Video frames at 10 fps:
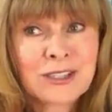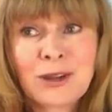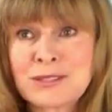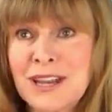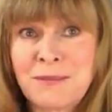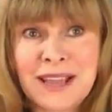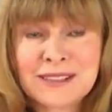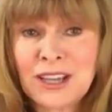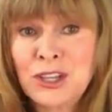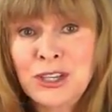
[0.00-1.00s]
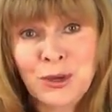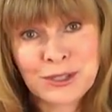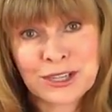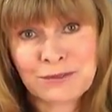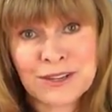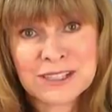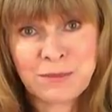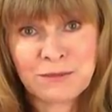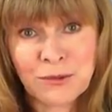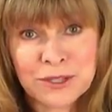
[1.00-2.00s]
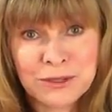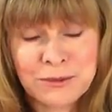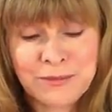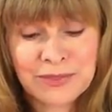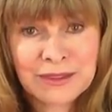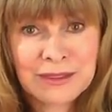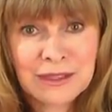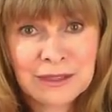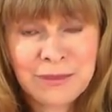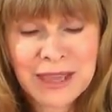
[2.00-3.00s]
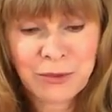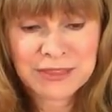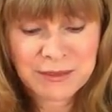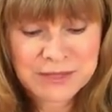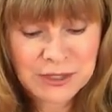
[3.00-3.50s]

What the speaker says: Toasting makes a huge difference before you bake with them.